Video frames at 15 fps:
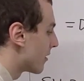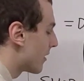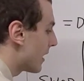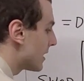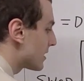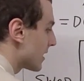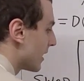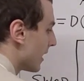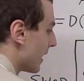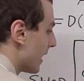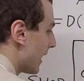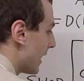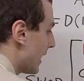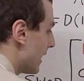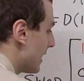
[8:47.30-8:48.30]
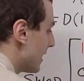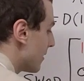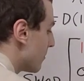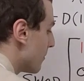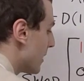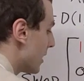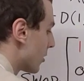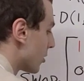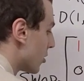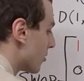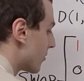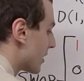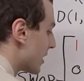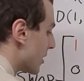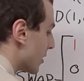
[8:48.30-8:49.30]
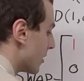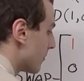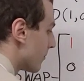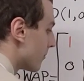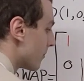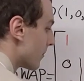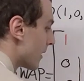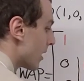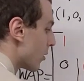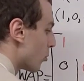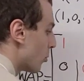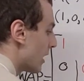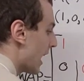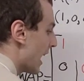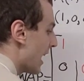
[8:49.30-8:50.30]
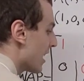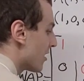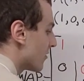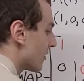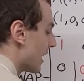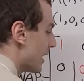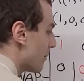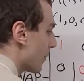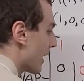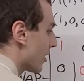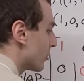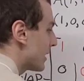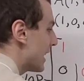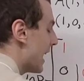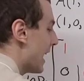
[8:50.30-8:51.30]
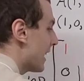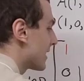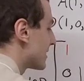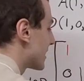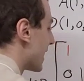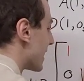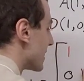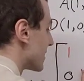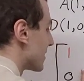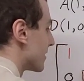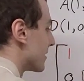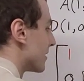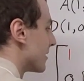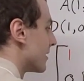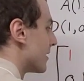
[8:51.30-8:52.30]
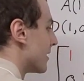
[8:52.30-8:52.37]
that in the middle over here, we have a Pauli X gate.